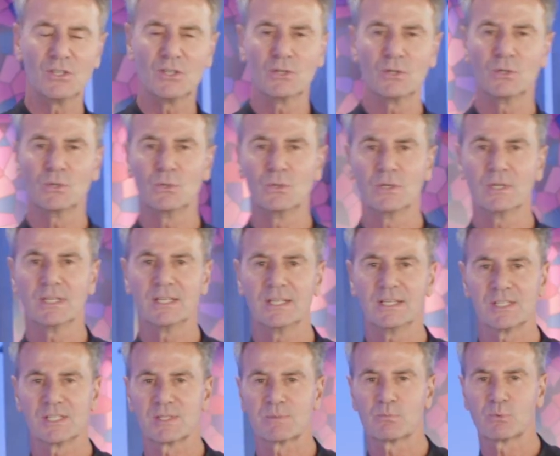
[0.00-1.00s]
do
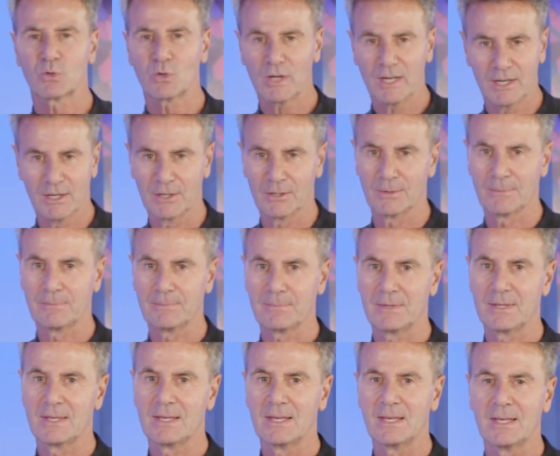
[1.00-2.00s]
is prayer.
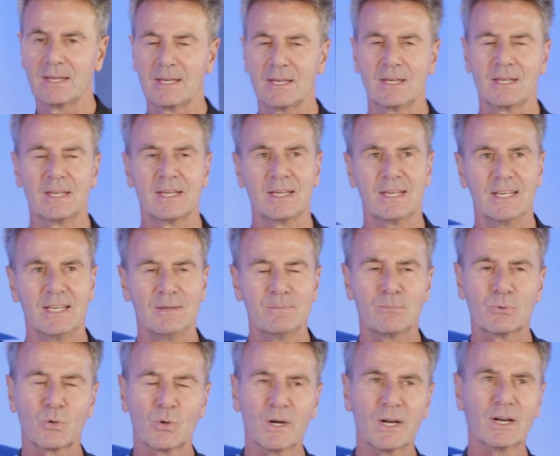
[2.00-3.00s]
In
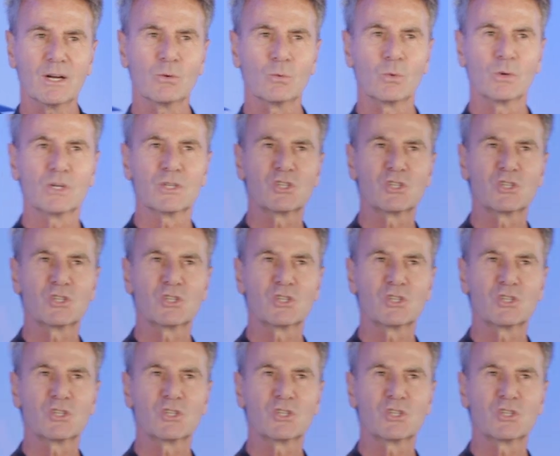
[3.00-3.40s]
prayer, we're